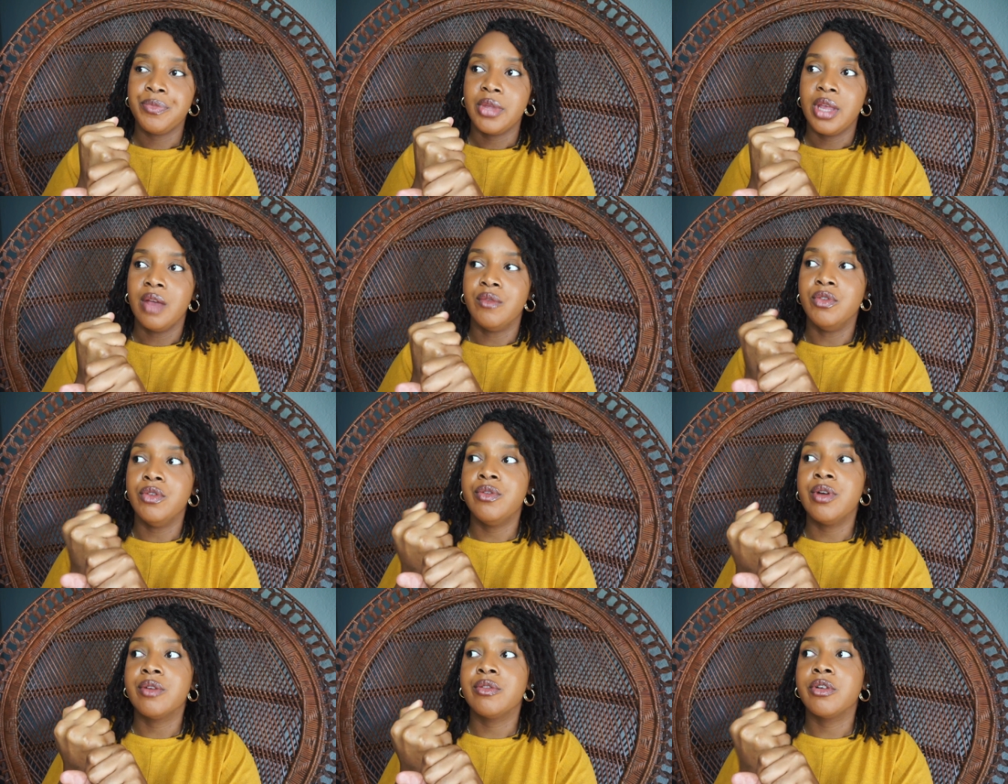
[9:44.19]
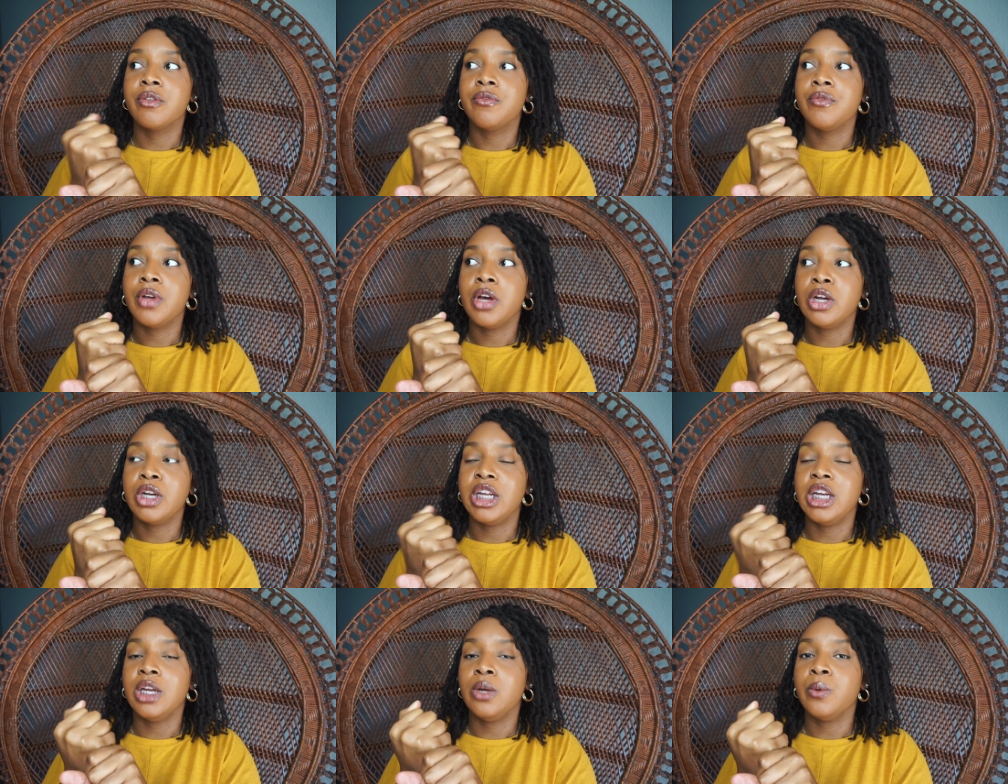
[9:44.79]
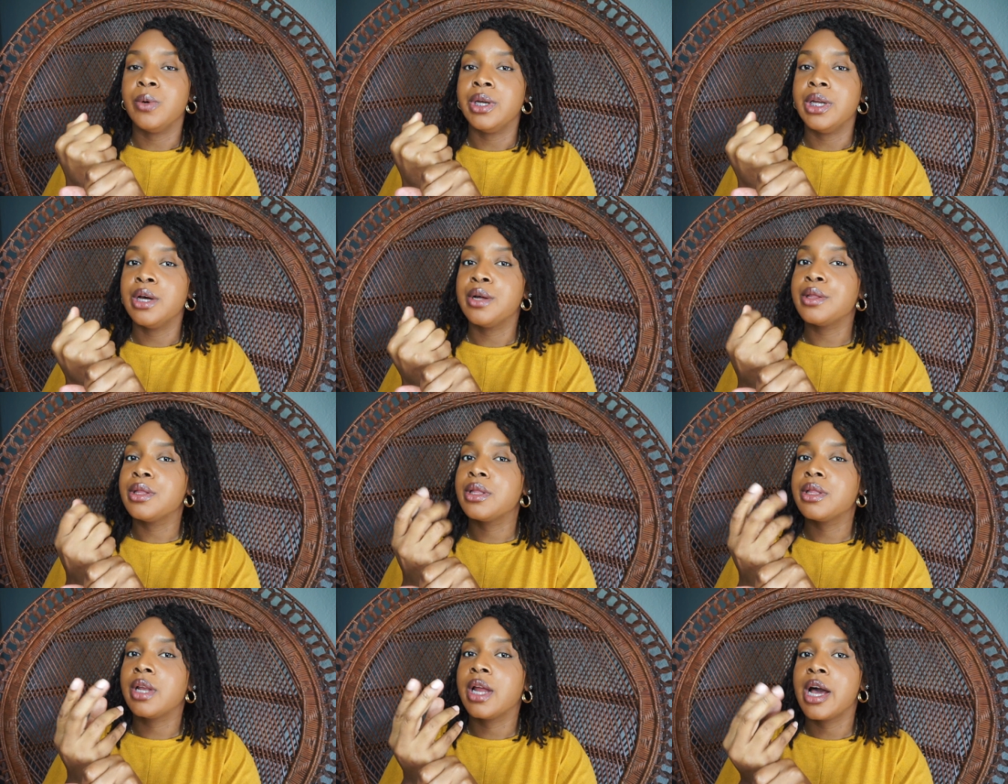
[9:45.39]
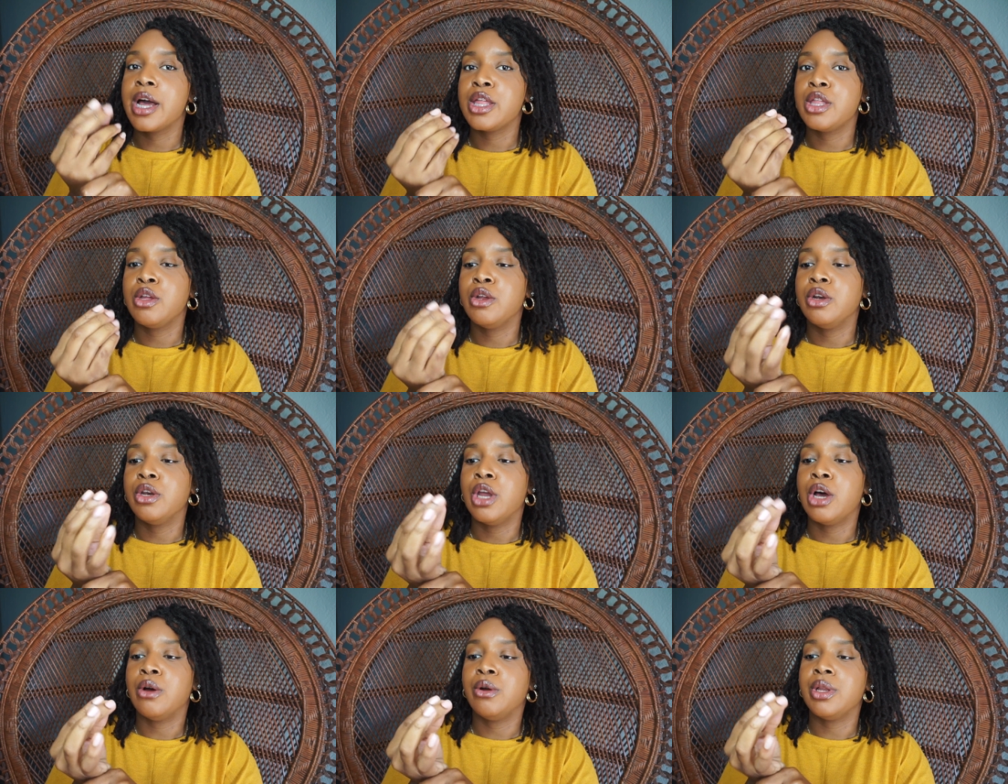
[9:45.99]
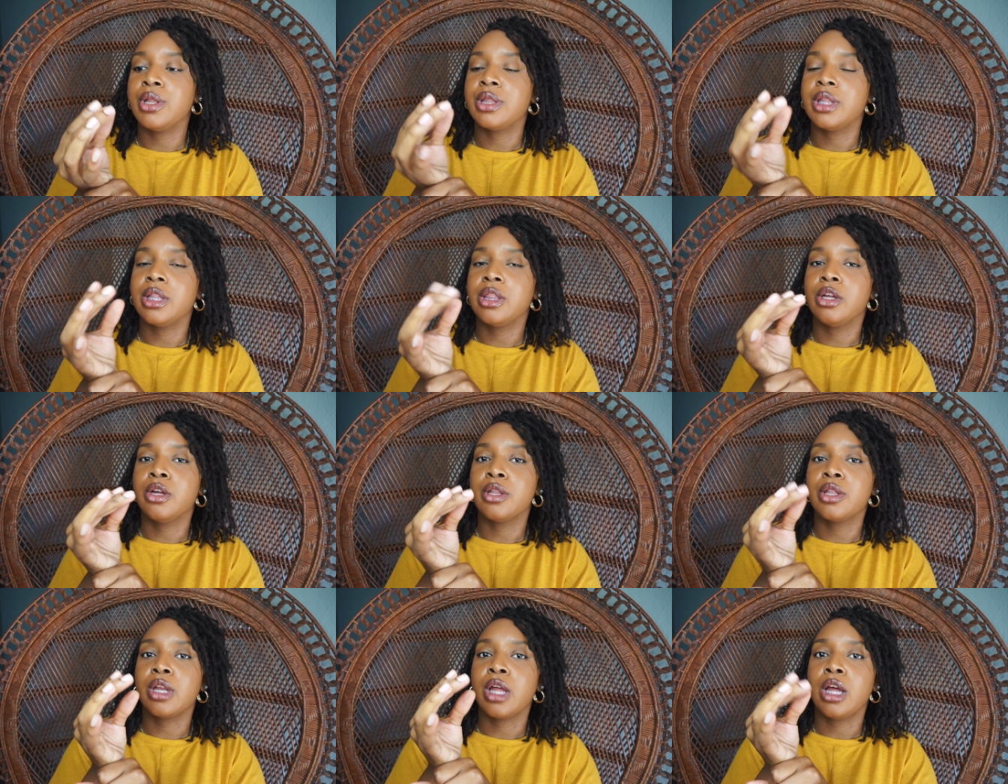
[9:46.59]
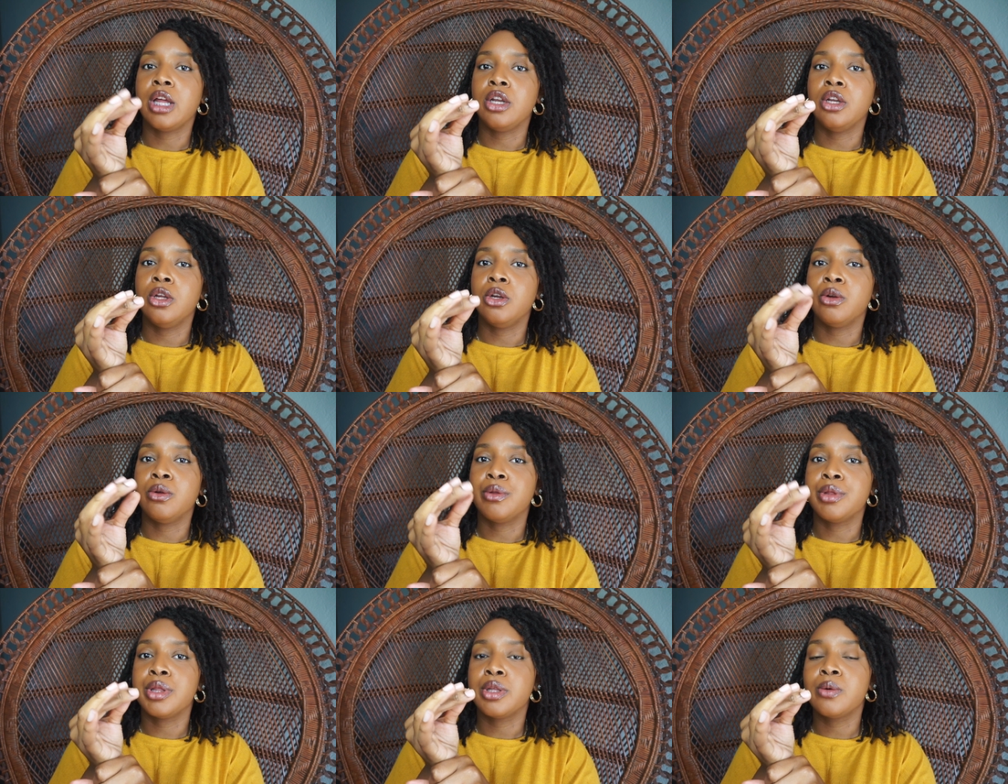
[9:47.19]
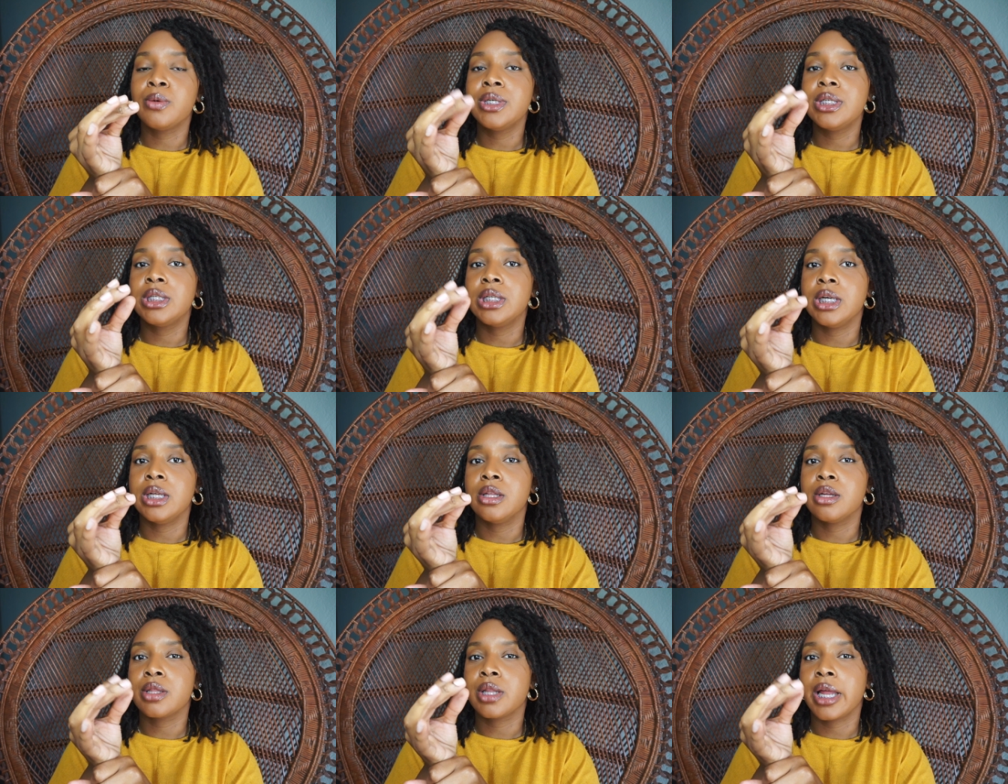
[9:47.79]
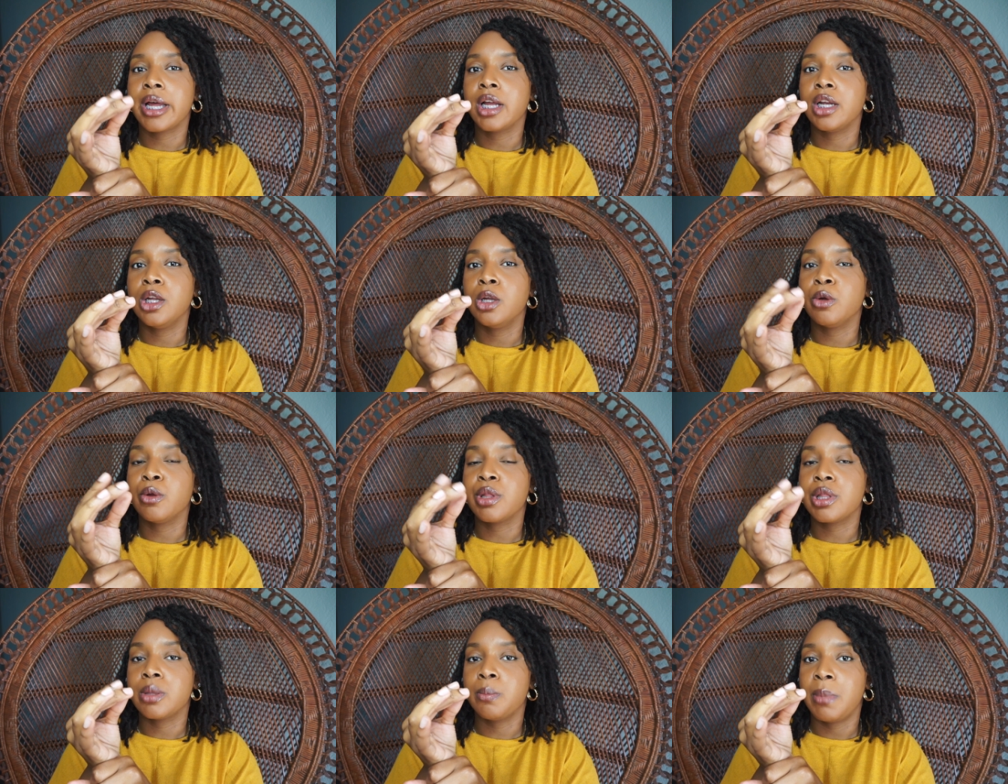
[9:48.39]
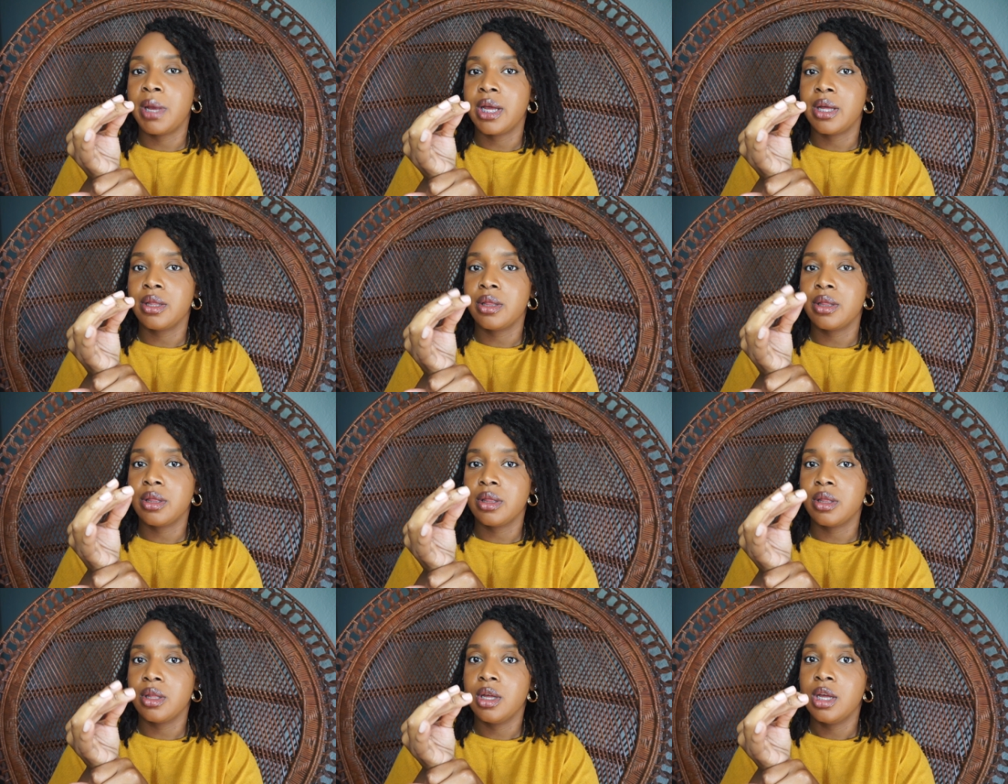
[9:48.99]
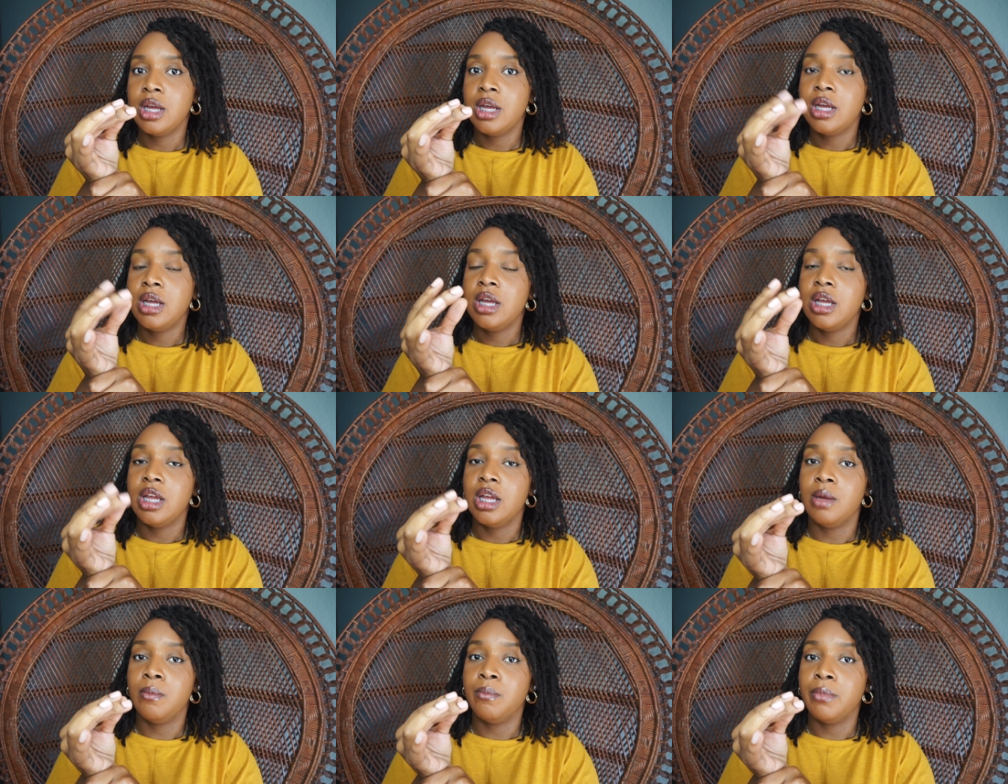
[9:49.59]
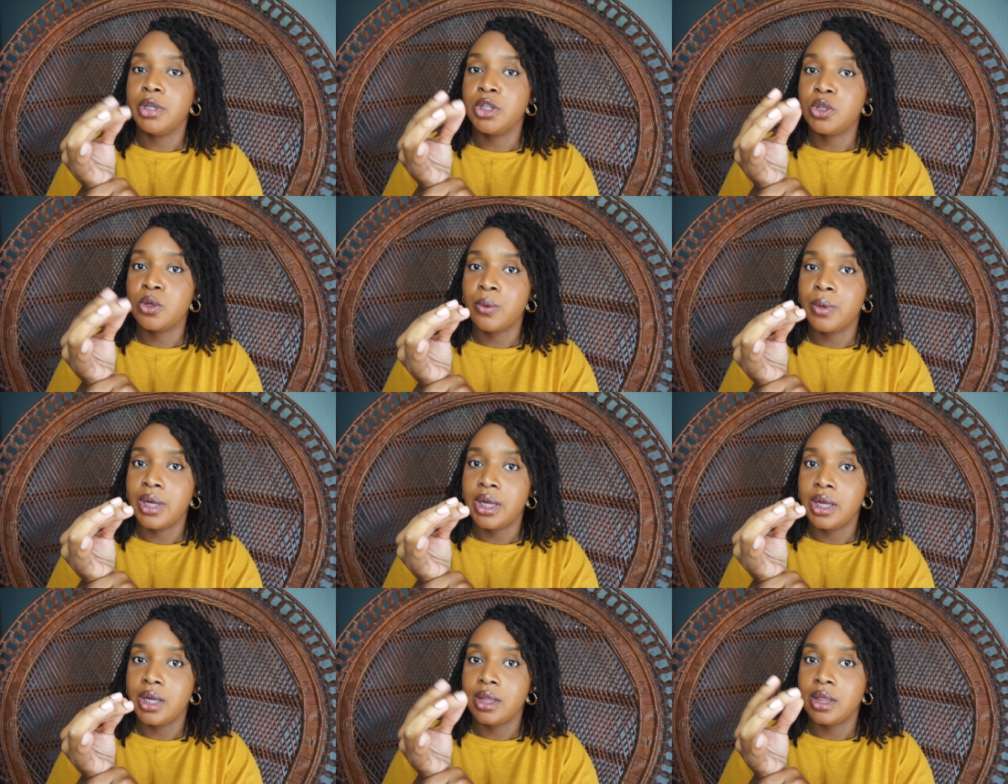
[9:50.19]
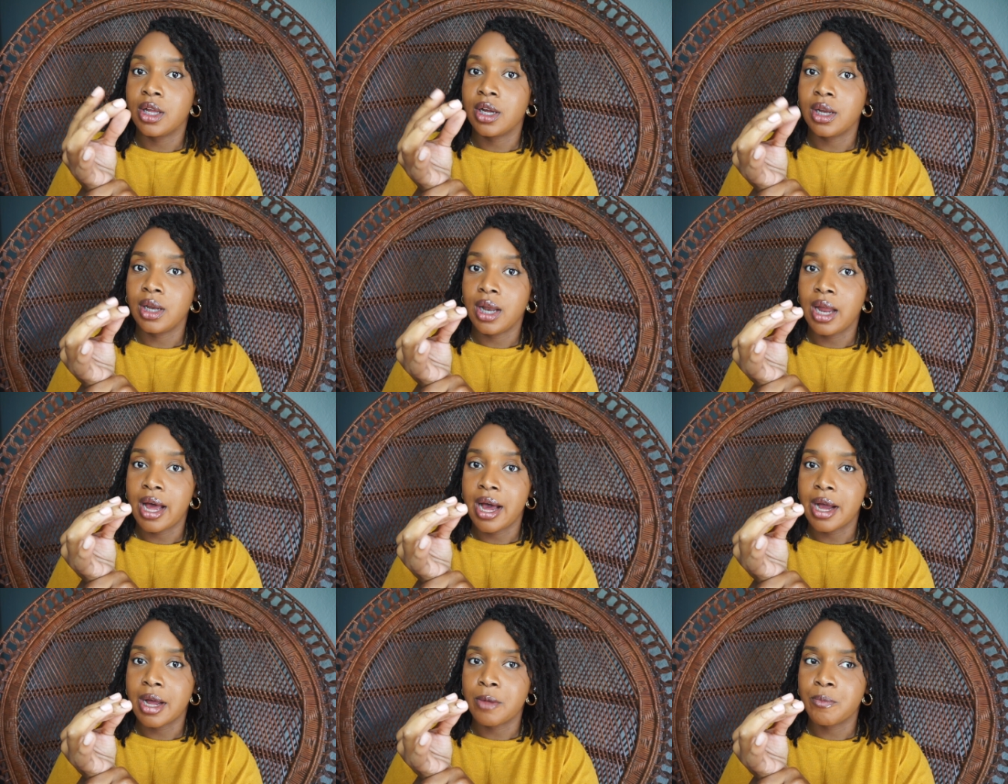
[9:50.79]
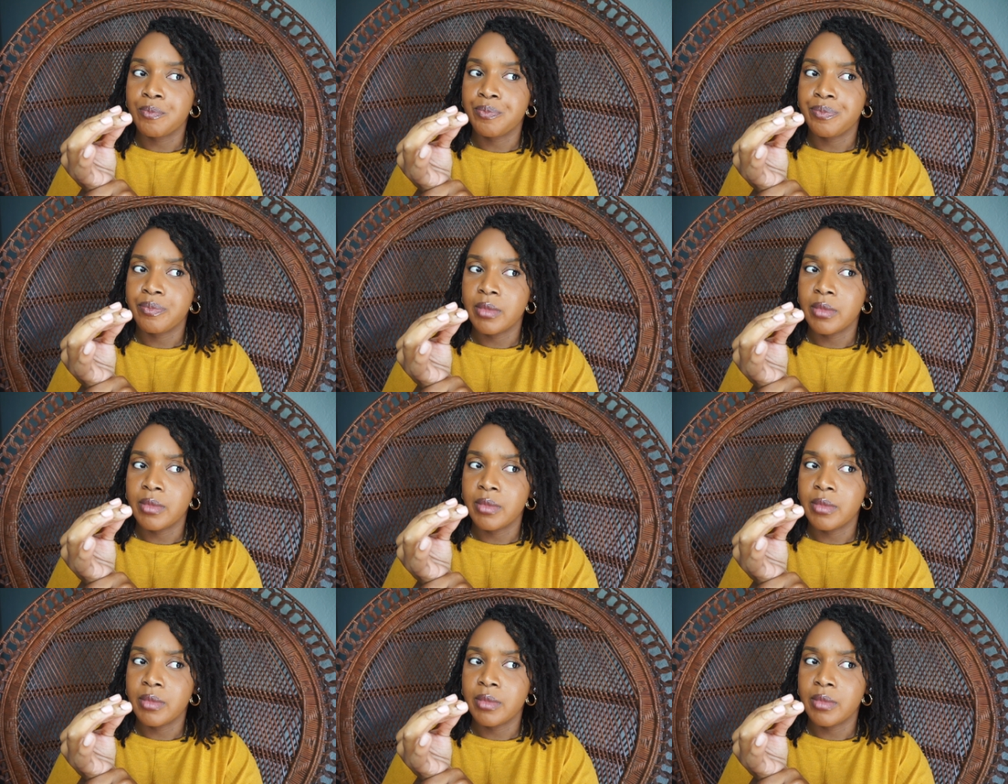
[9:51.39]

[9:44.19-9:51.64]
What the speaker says: If you've ever felt anyone else's lock, you can notice that there's like a little squishy, there's like a little space in between their lock,